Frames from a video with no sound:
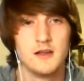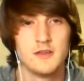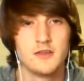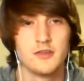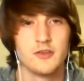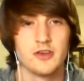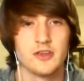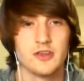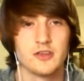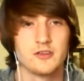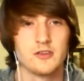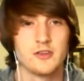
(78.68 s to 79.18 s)

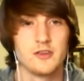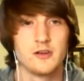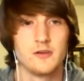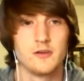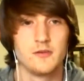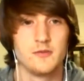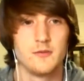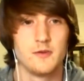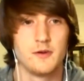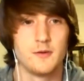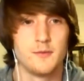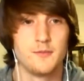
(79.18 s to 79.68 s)
the likelihood
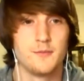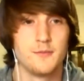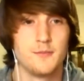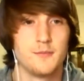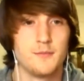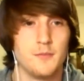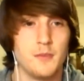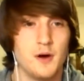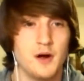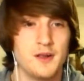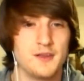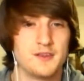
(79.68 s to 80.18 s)
of your
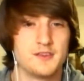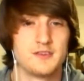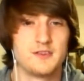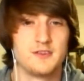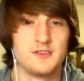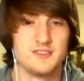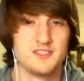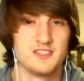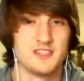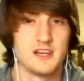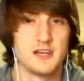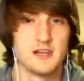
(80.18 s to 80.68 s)

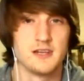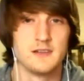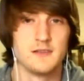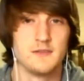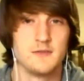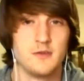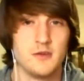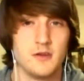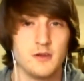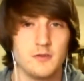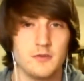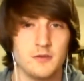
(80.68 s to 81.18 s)
monster staying in the
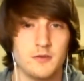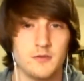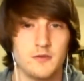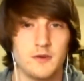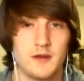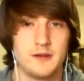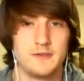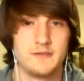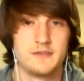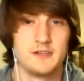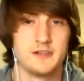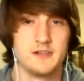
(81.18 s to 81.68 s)
field for
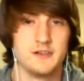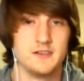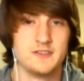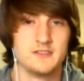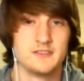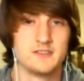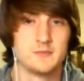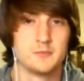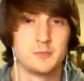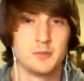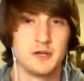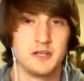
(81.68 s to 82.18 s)
5 turns
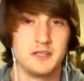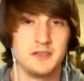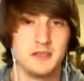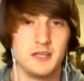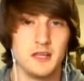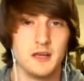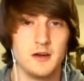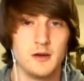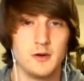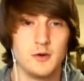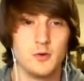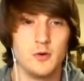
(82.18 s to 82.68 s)
is pretty
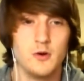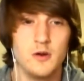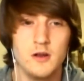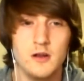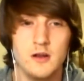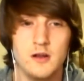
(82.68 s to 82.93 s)
low.